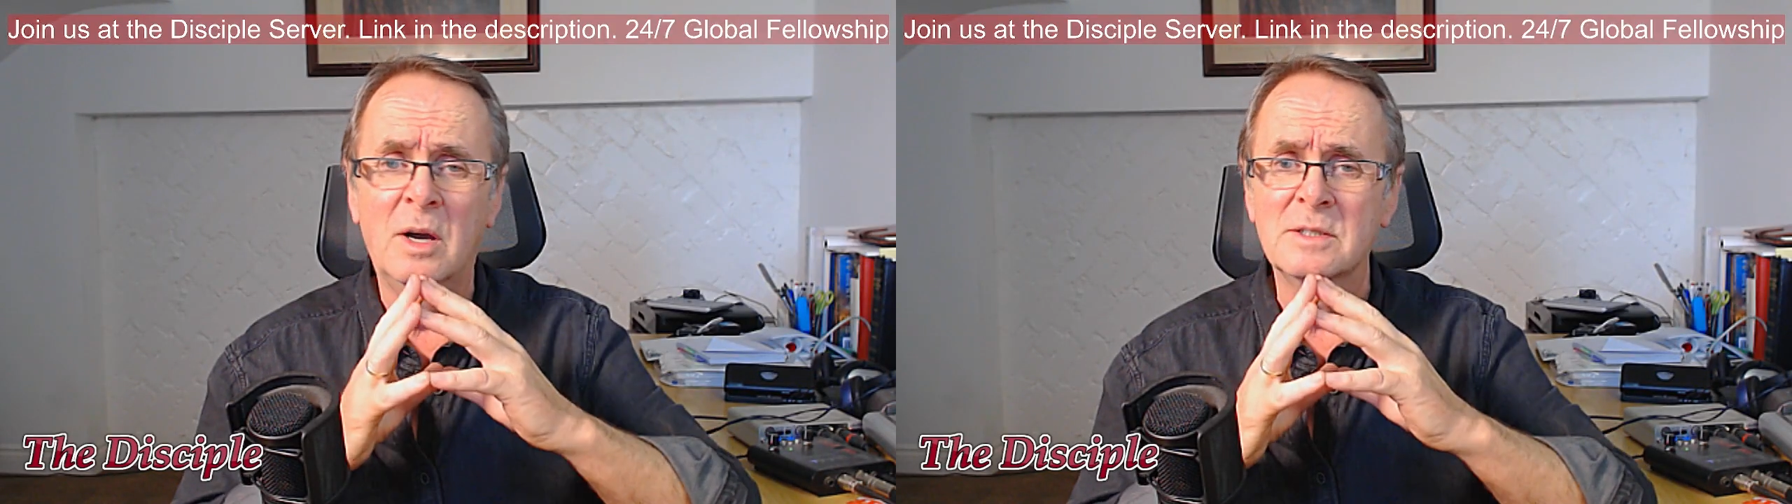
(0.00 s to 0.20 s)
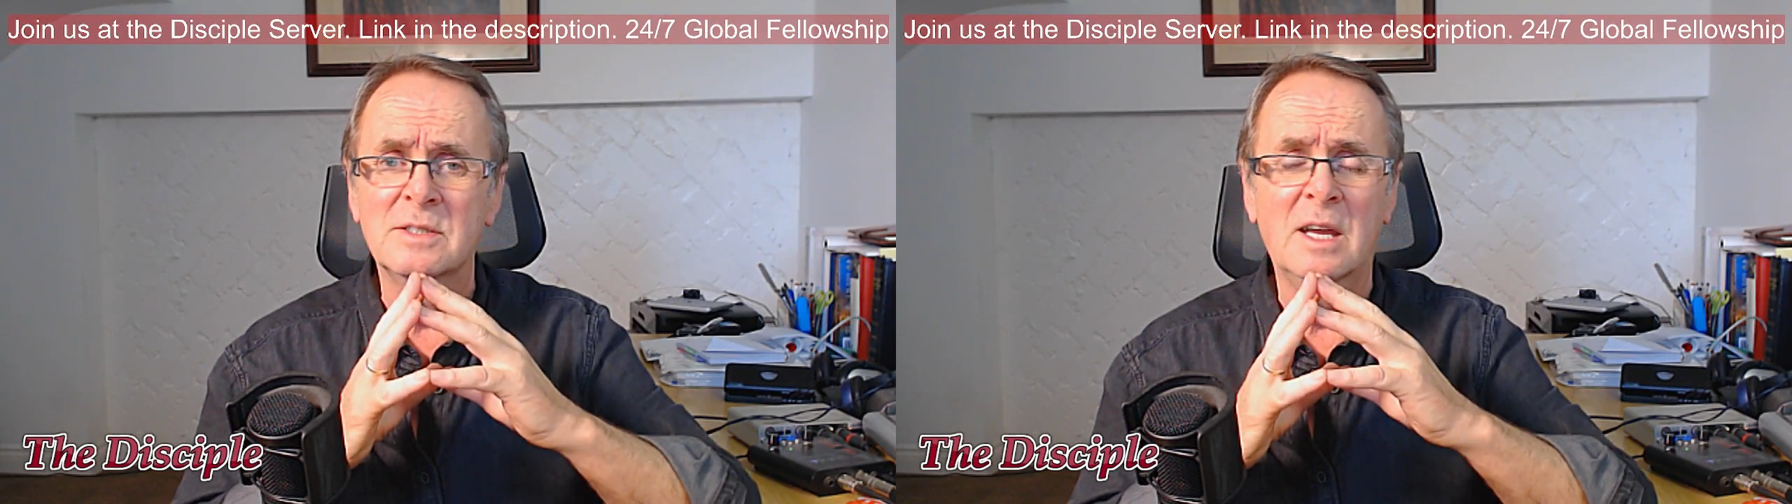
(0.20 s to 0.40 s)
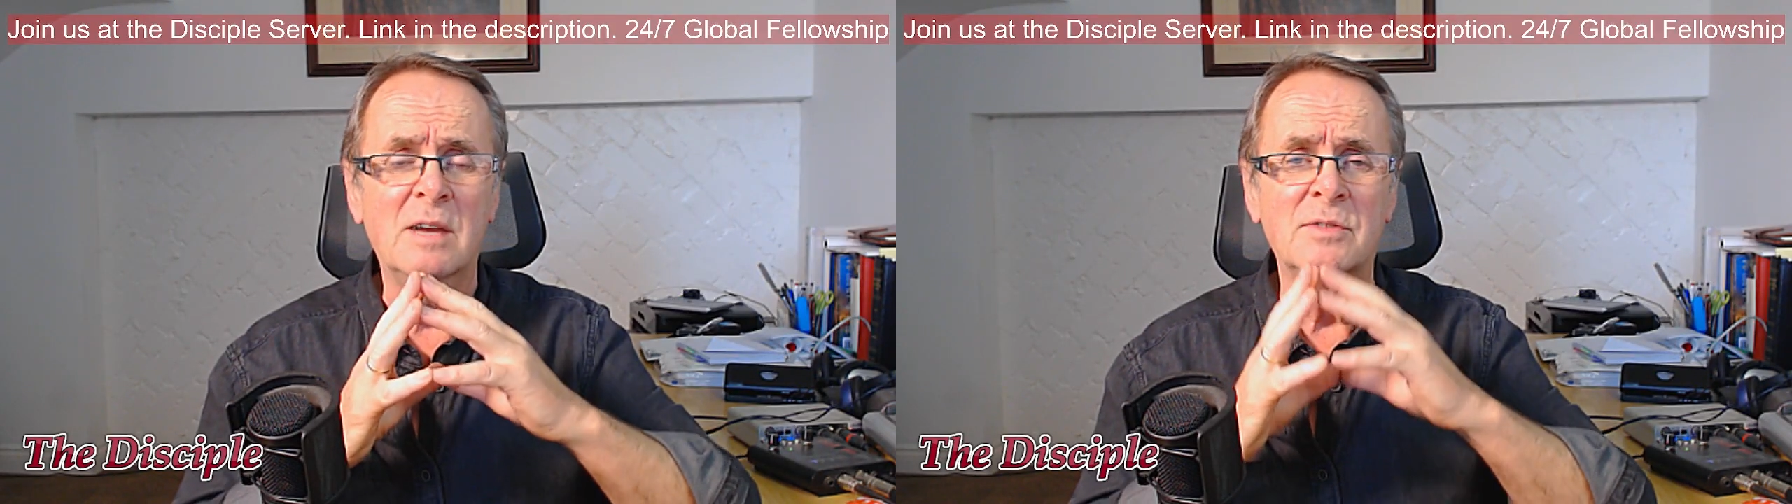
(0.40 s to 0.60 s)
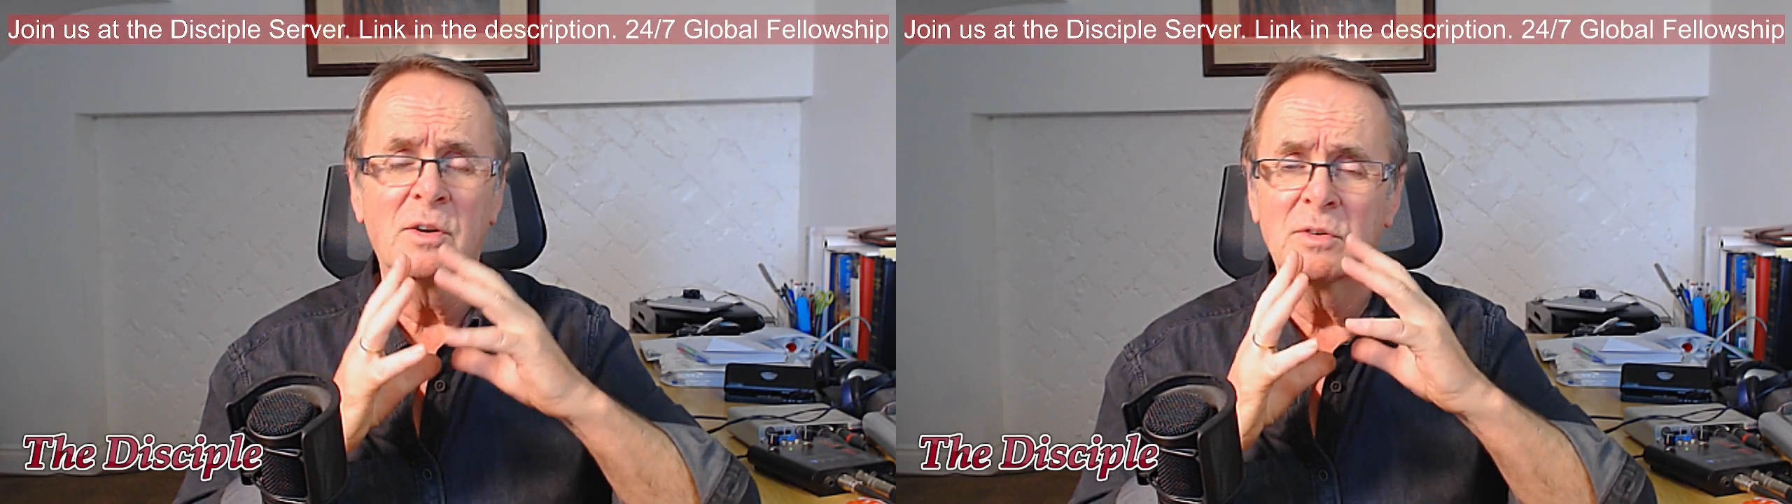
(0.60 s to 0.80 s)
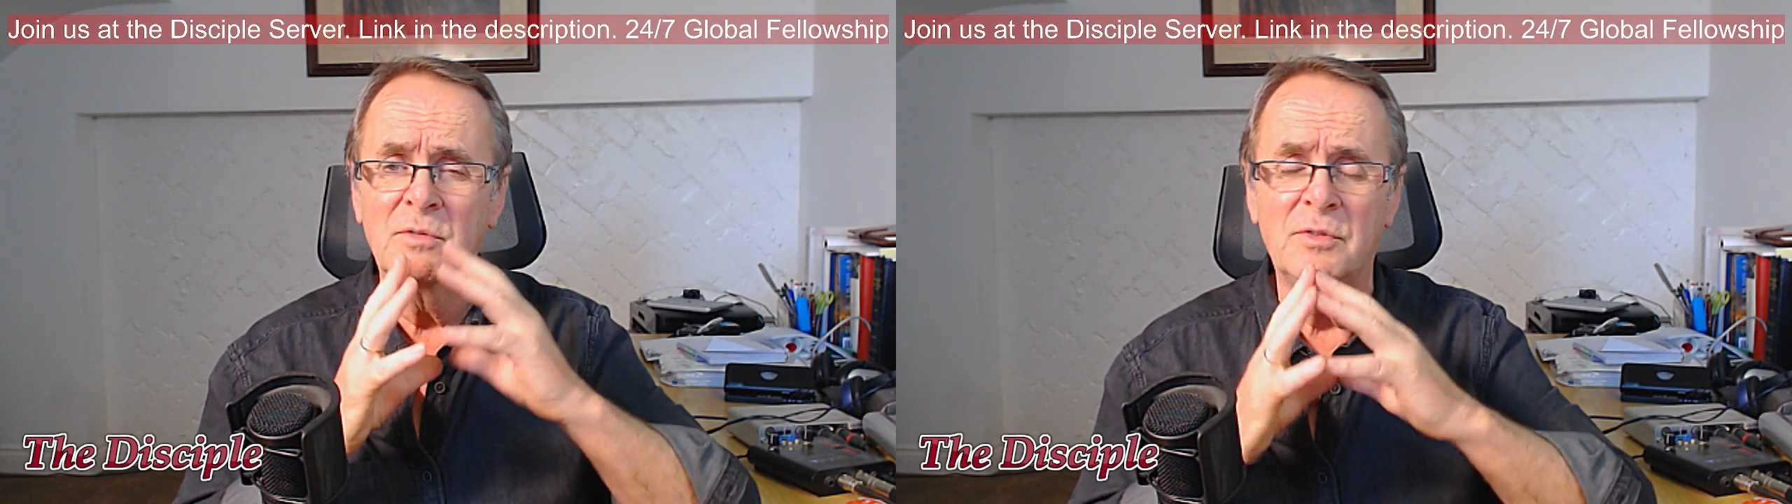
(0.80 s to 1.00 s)
are saved
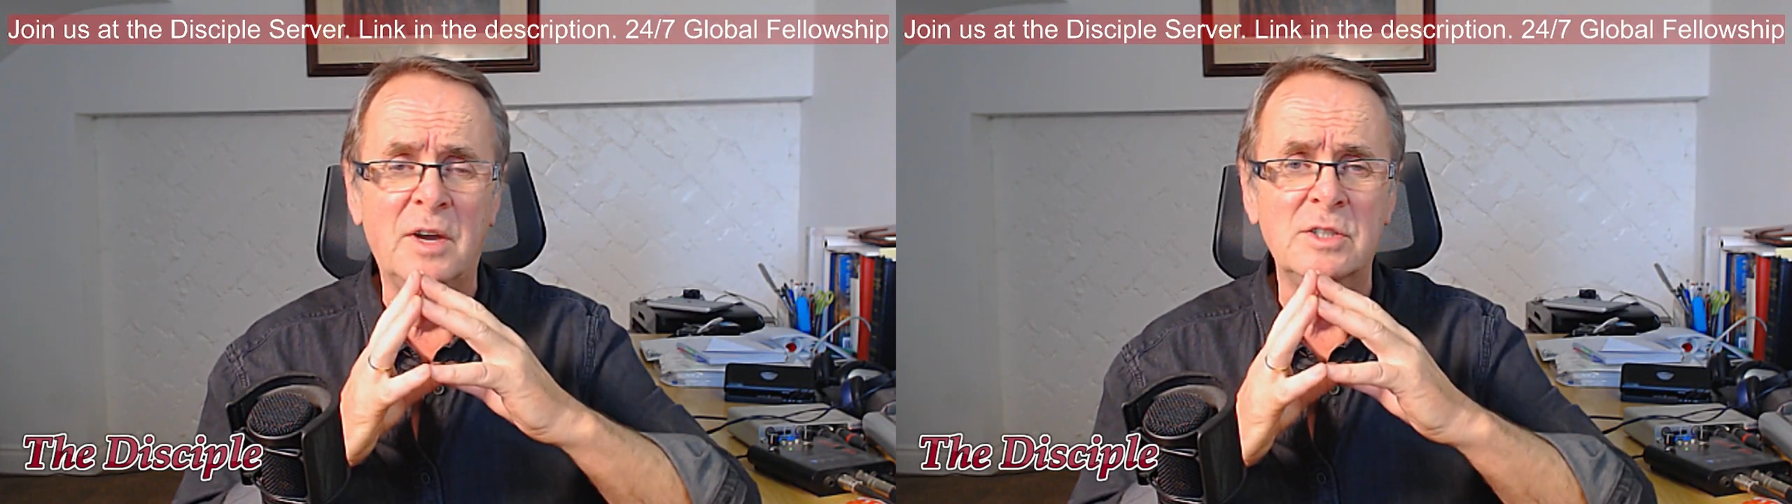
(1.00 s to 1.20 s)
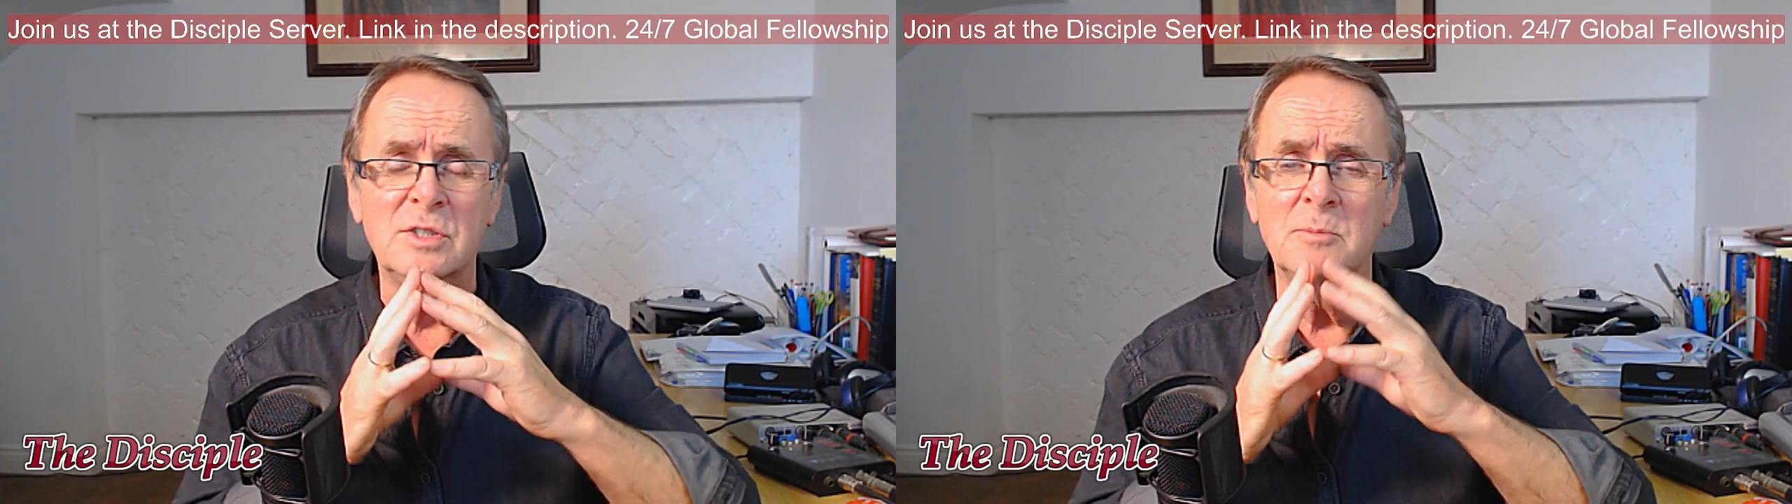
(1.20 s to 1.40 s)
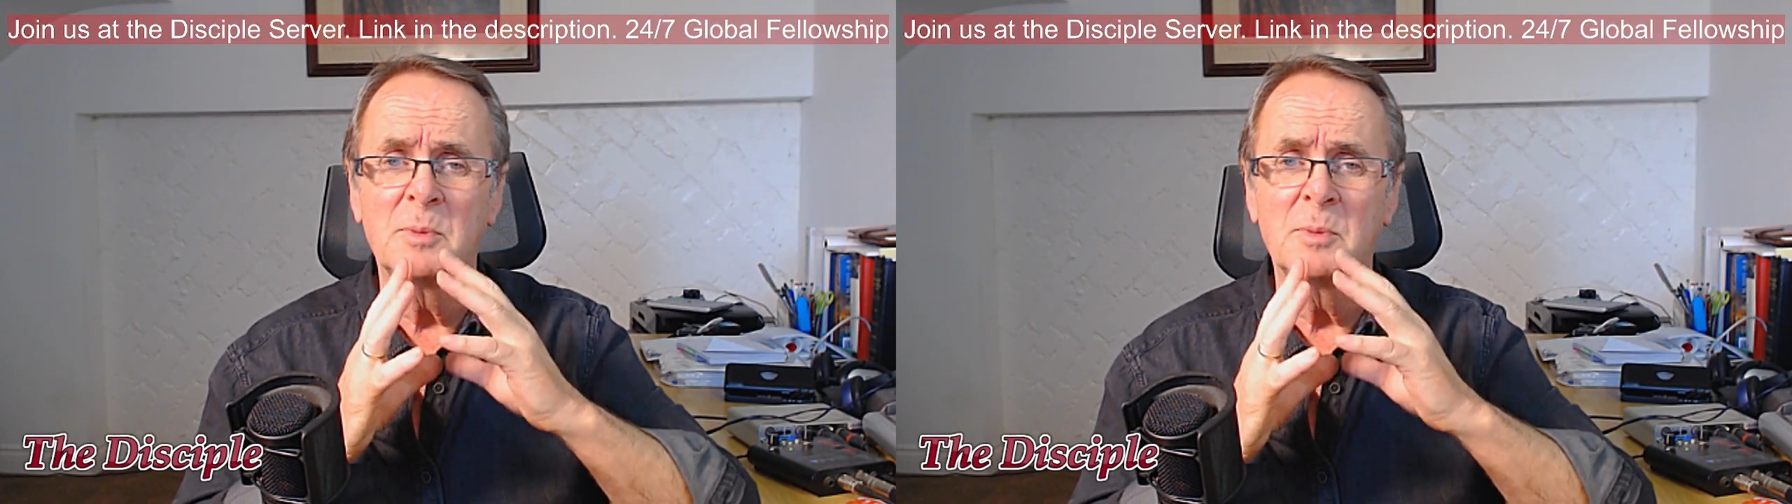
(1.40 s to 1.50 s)
on confession